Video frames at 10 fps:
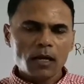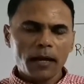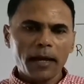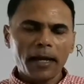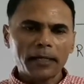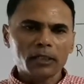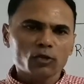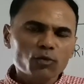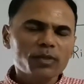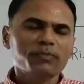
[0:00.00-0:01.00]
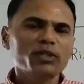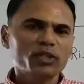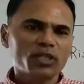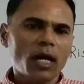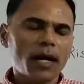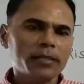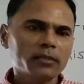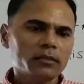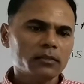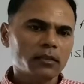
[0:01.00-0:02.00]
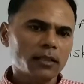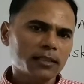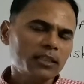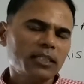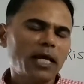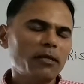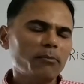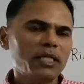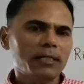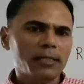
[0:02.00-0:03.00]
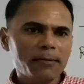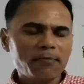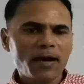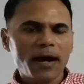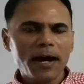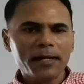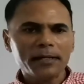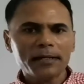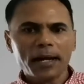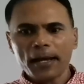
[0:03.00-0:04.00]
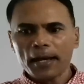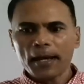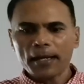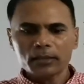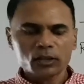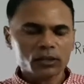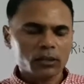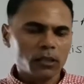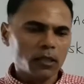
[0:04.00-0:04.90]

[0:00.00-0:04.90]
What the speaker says: And to be precise, risk can be defined as